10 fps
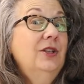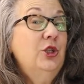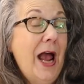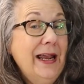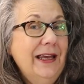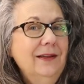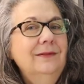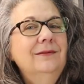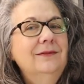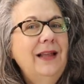jacket
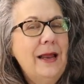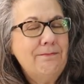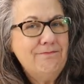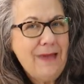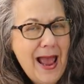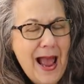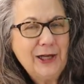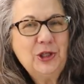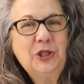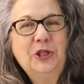that
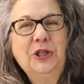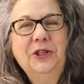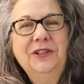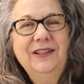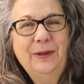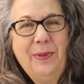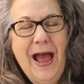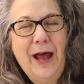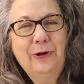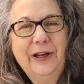matched the
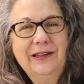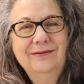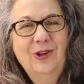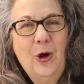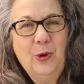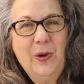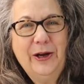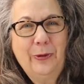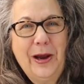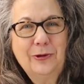patterning all the way
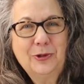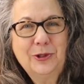around.